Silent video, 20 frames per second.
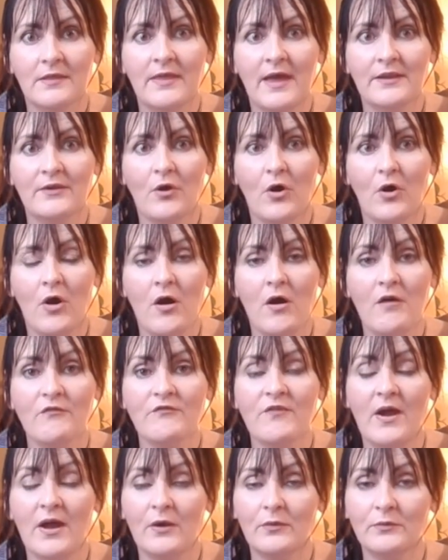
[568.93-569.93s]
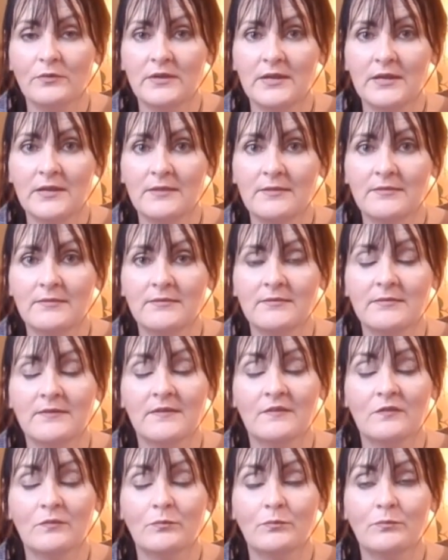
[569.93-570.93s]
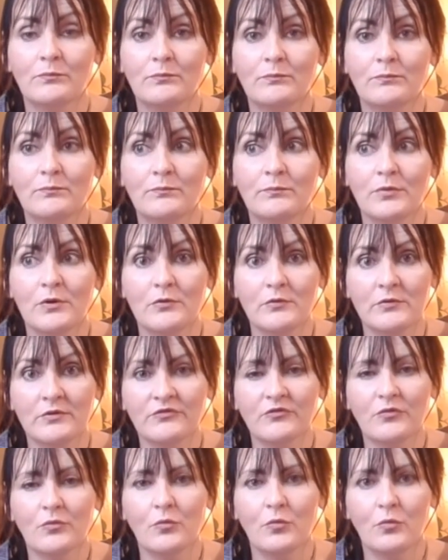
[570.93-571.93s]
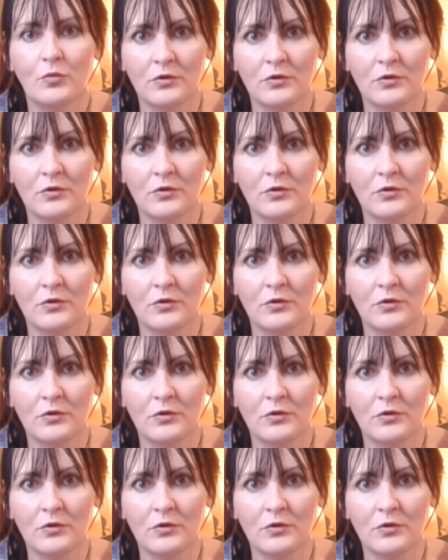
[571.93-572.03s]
that are found in the spirit